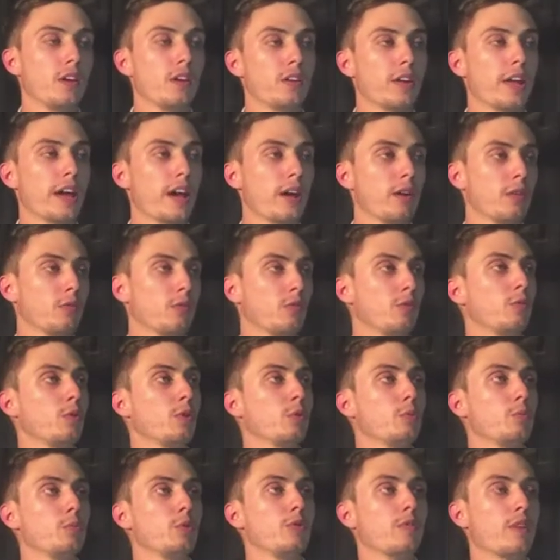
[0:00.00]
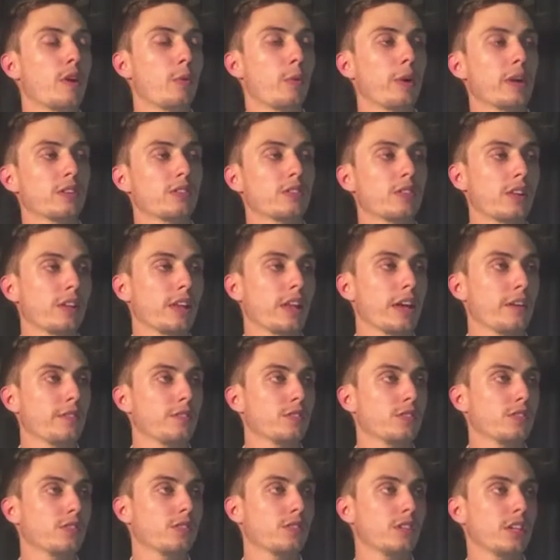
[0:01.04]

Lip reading: Now we move our way to the left.